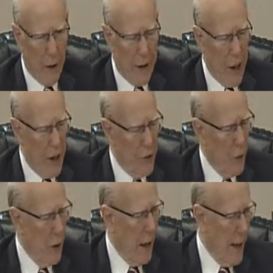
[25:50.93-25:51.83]
Leon
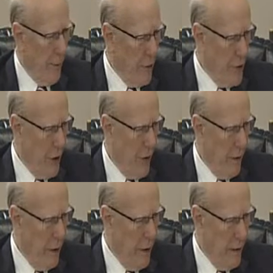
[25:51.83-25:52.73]
Torline was
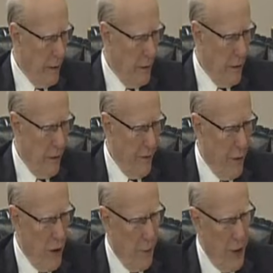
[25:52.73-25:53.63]
the farmer